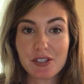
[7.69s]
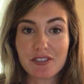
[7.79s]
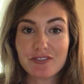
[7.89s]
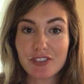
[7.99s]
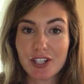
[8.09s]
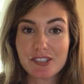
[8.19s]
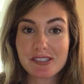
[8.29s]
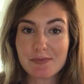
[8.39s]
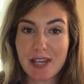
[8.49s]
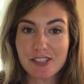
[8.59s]
your
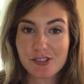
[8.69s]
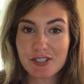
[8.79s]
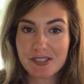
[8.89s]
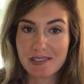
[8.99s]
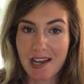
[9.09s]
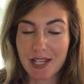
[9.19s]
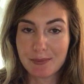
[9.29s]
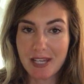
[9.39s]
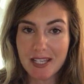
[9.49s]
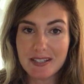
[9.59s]
first major
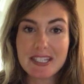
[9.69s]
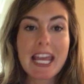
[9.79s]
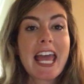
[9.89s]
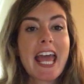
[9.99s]
assignment.